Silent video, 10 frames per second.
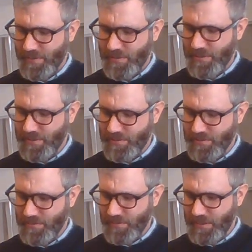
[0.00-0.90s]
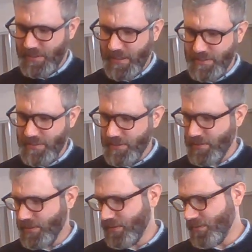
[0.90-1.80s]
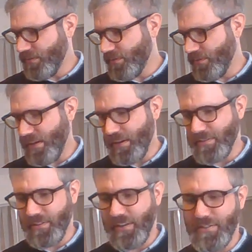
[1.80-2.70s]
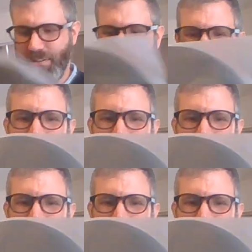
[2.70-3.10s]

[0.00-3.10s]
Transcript: think this is what, Atlantic? Yeah, it's Atlantic. Yeah,